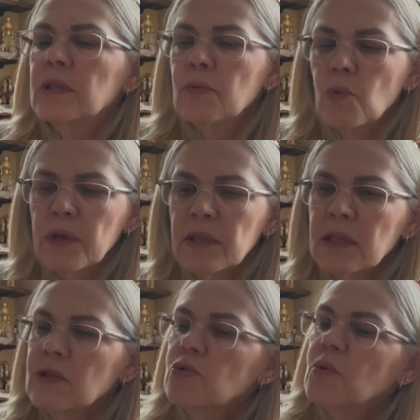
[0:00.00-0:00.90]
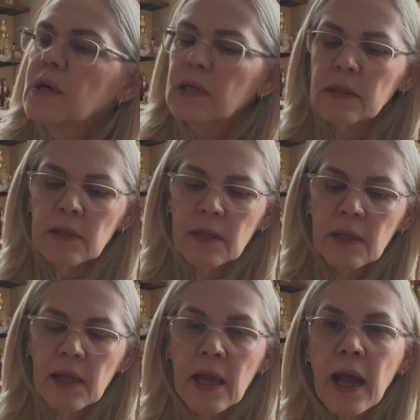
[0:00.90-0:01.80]
With this one,
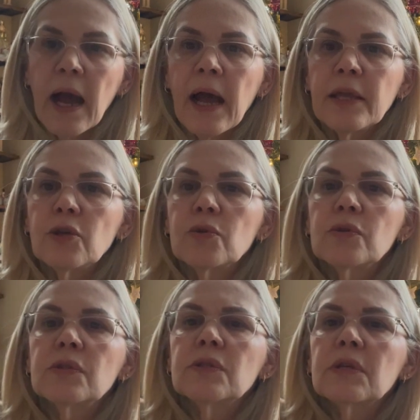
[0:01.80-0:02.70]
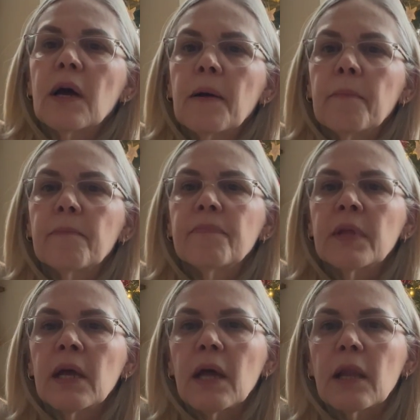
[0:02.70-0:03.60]
I used a
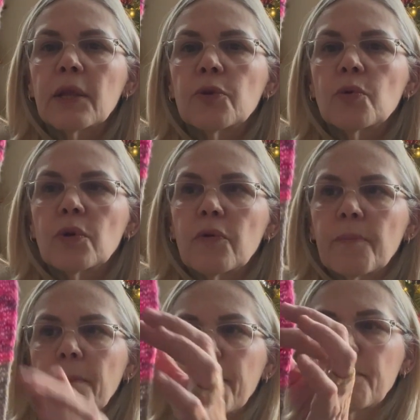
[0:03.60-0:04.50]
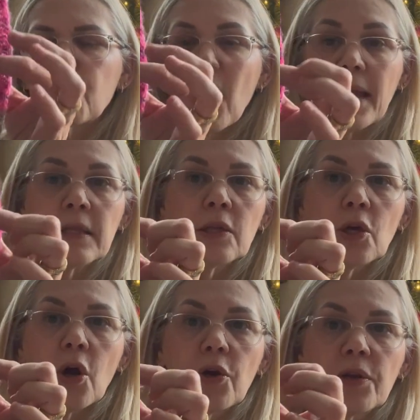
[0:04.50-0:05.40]
little bright
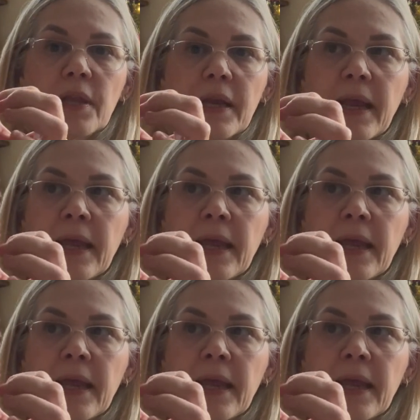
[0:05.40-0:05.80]
yarn that I